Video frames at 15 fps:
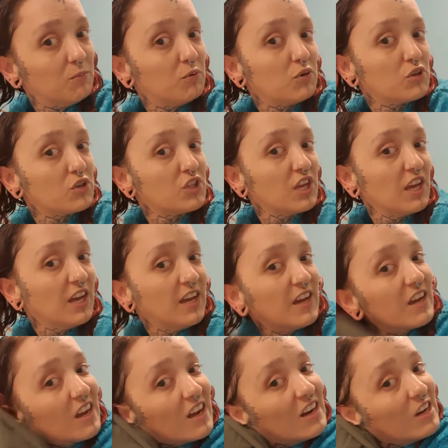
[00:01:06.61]
push the
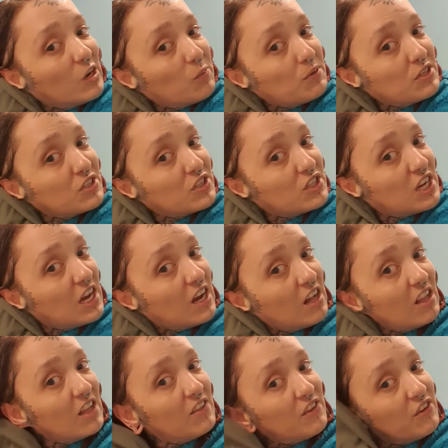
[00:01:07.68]
hair kind of up into the towel and